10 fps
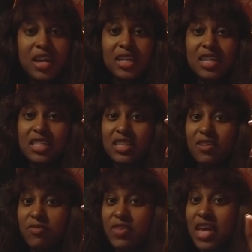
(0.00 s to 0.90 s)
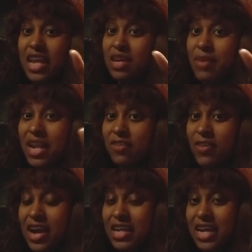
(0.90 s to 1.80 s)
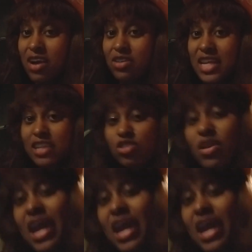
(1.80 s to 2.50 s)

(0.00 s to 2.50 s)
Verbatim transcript: Because if anybody find out that you